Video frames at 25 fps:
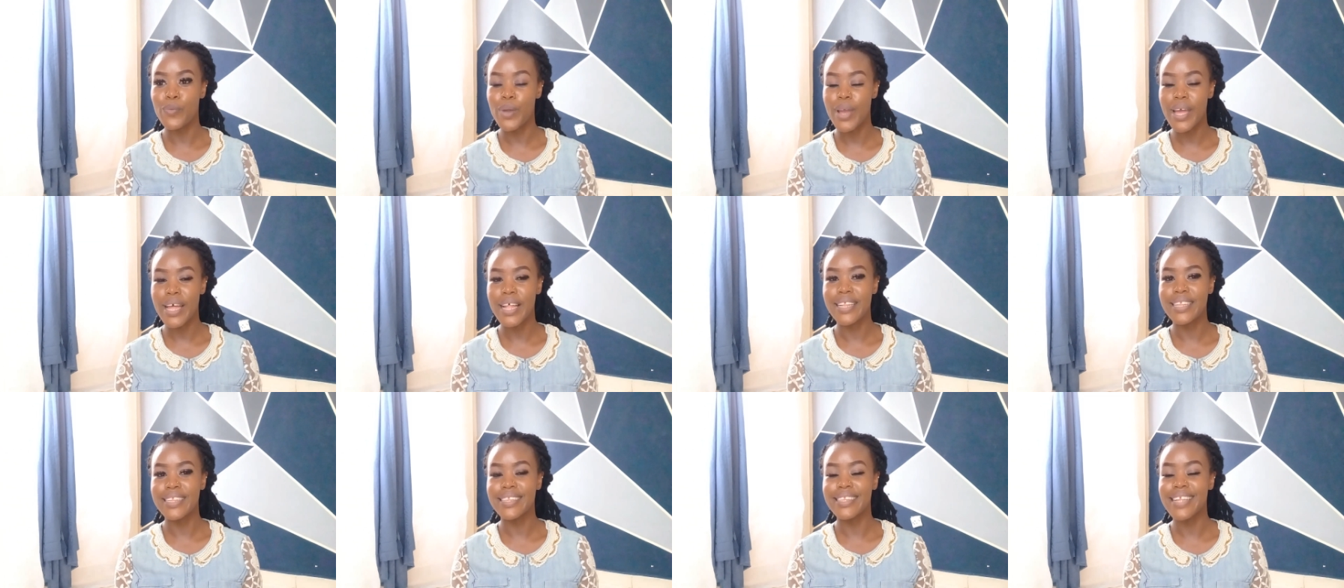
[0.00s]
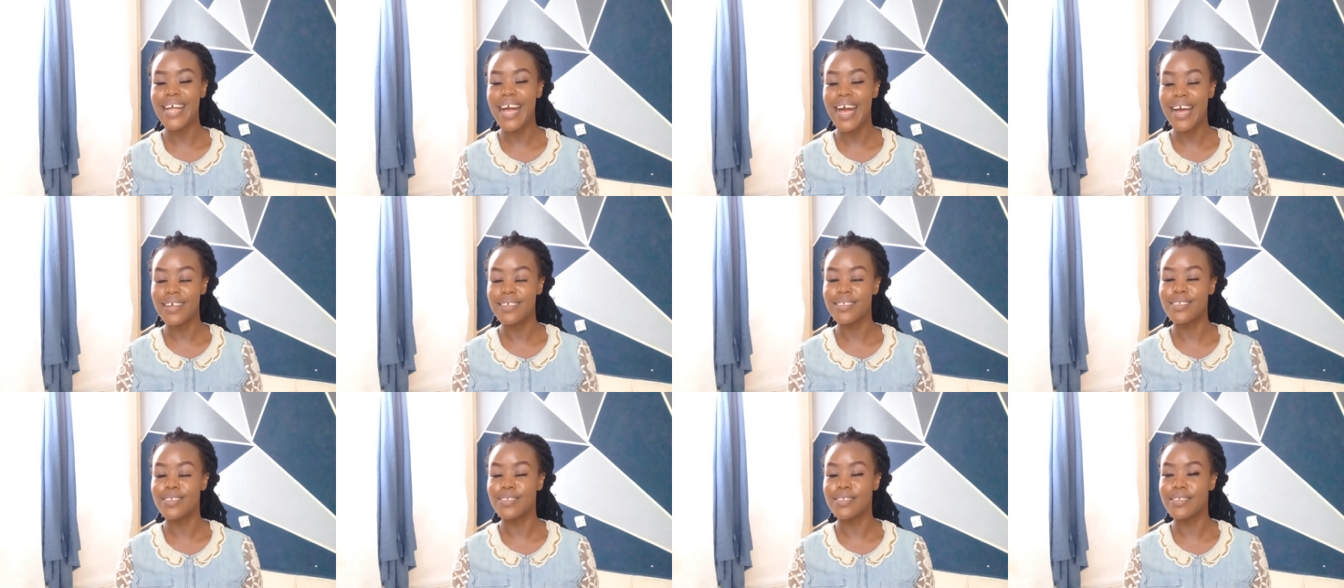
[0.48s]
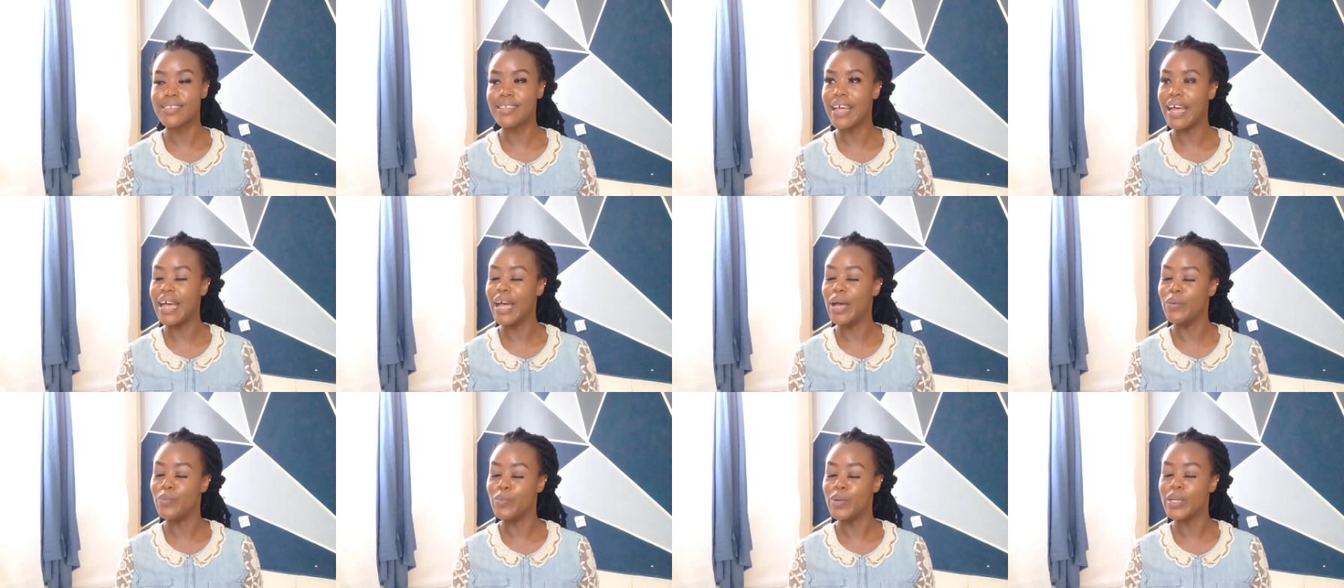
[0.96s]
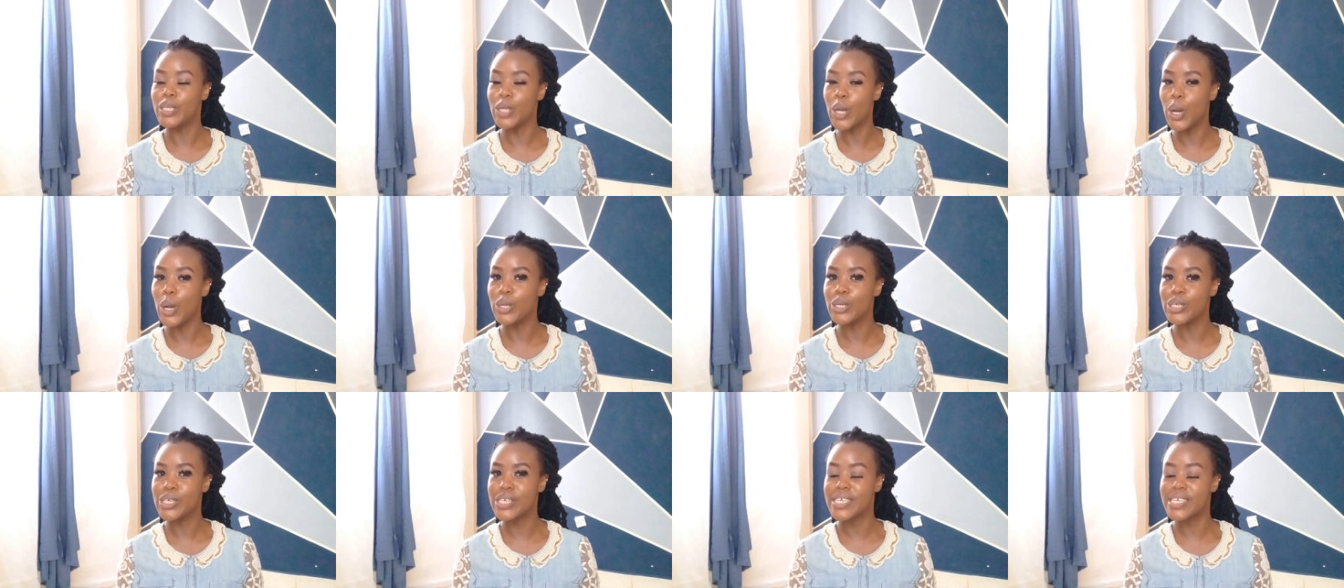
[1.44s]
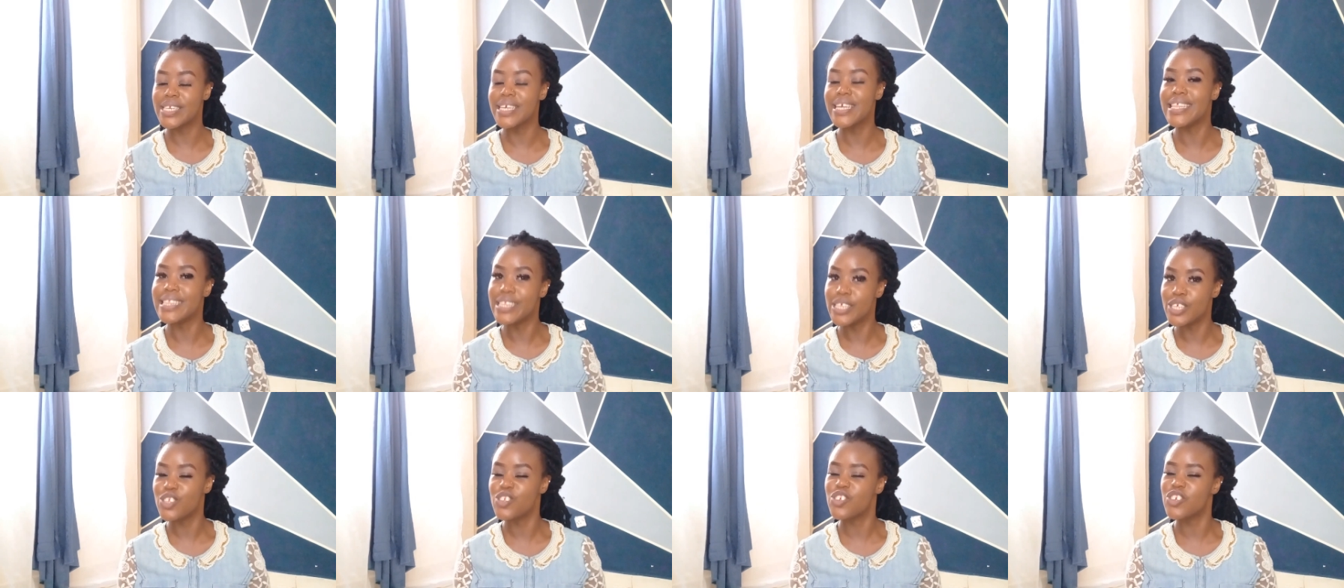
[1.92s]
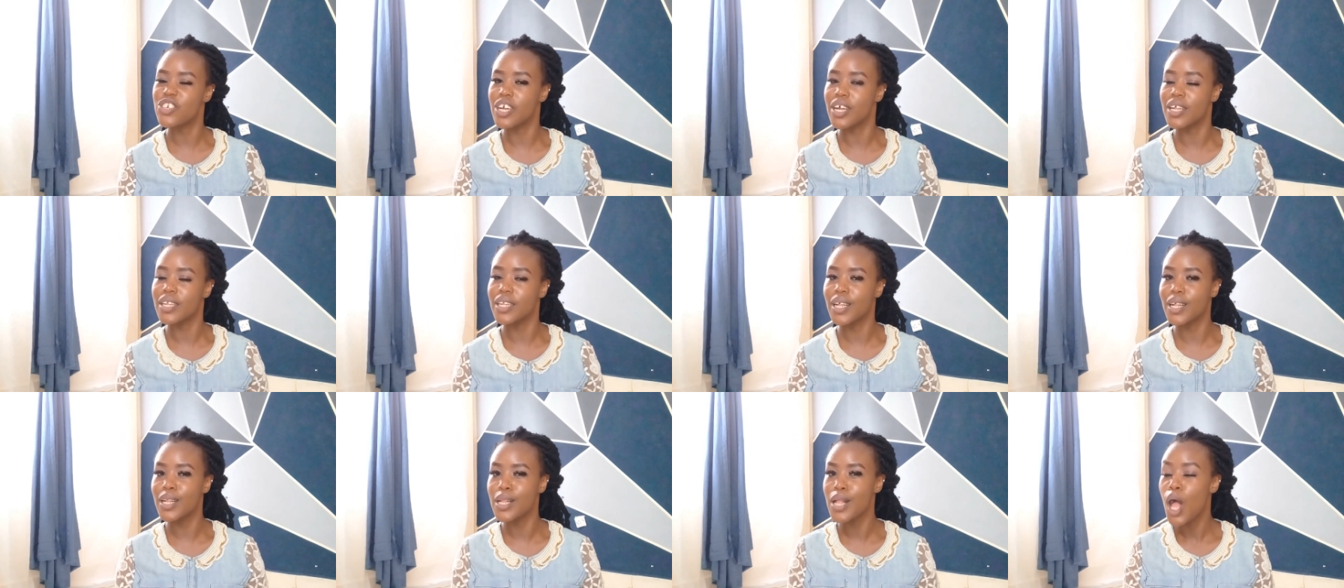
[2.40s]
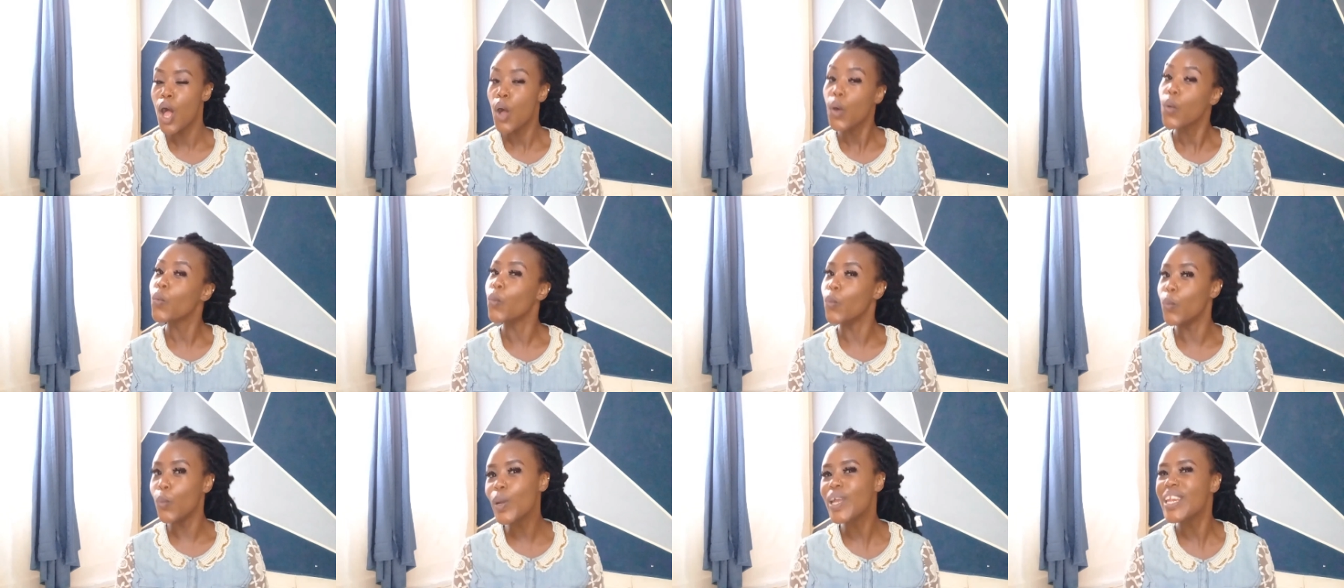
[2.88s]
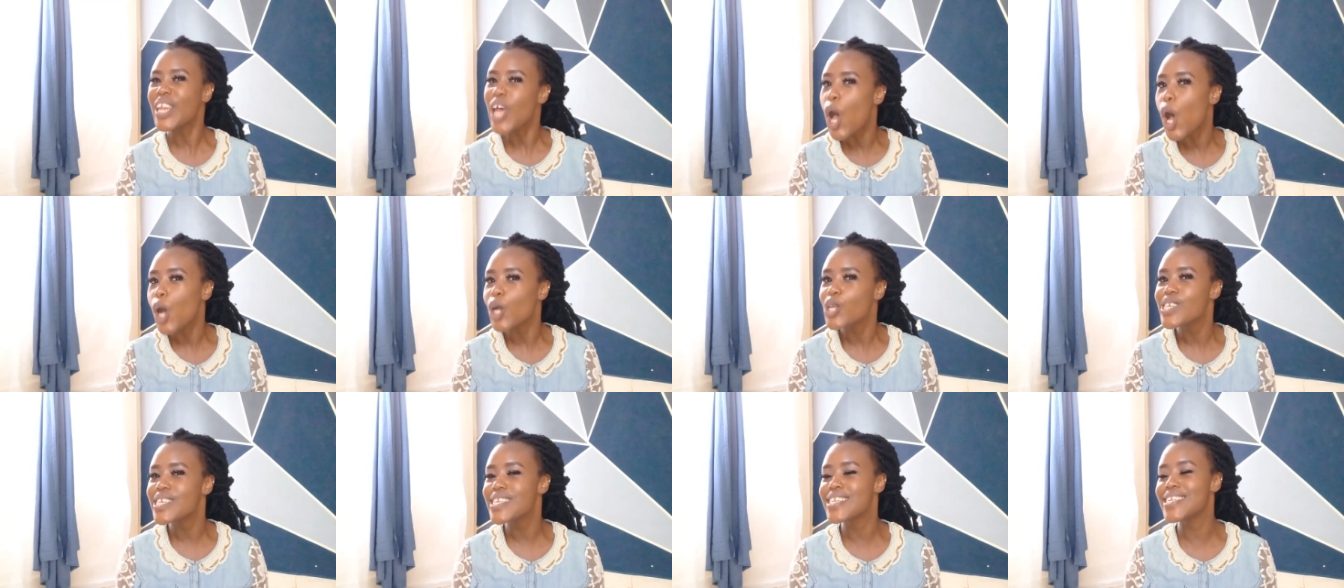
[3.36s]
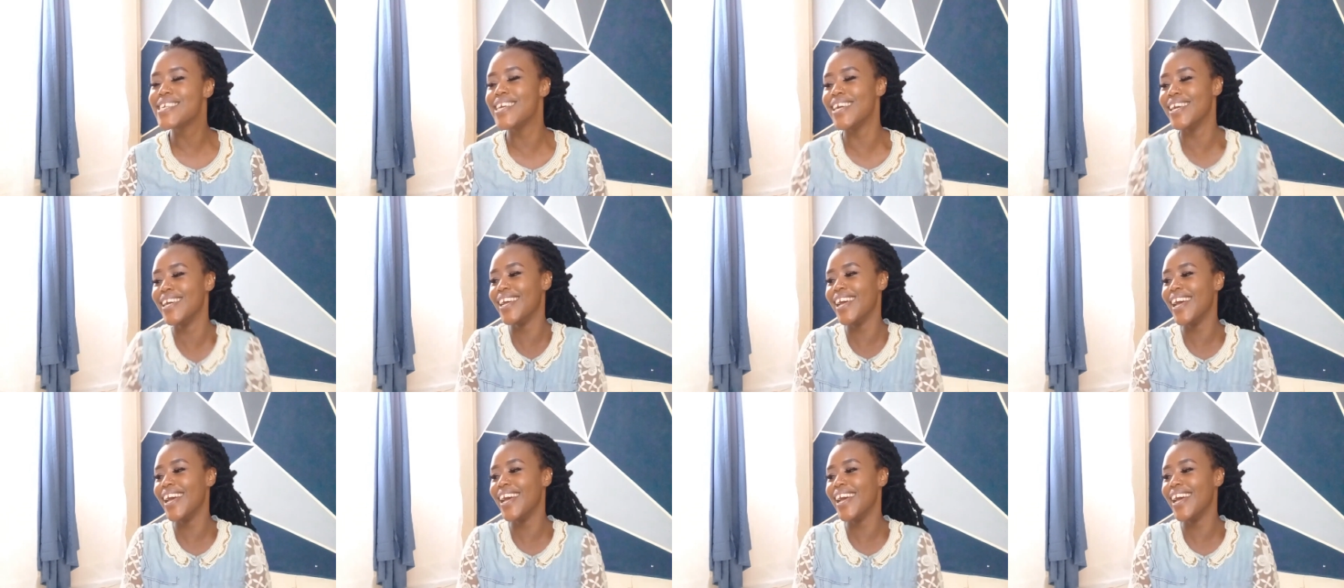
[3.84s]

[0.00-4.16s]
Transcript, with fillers: well as we don't in this channel we don't